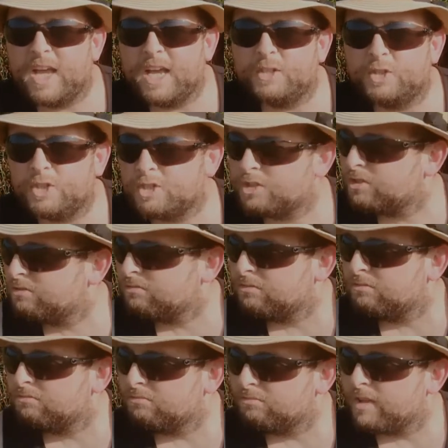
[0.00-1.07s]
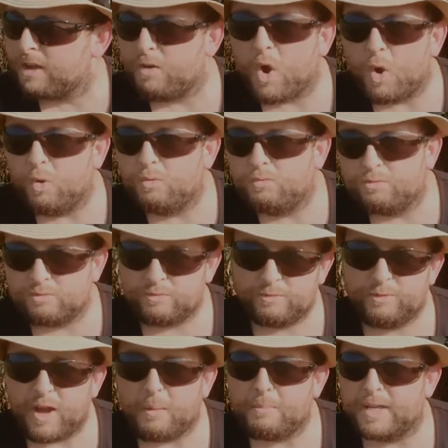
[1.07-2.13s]
They're just their own
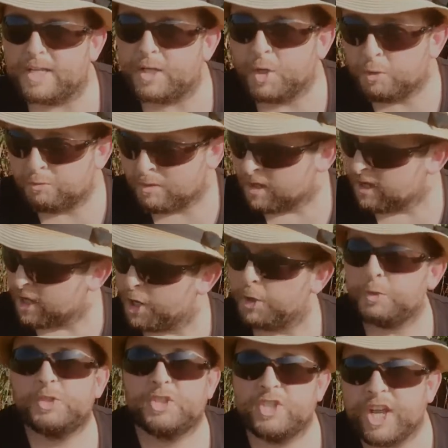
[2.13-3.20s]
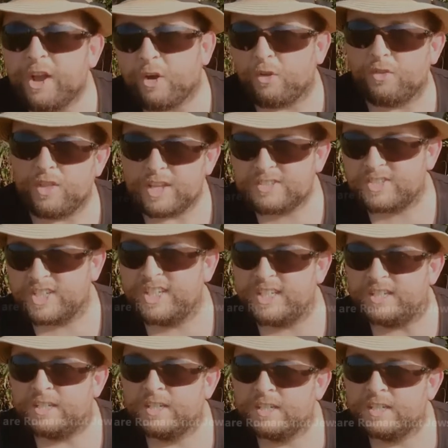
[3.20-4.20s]
family who who sit on their seat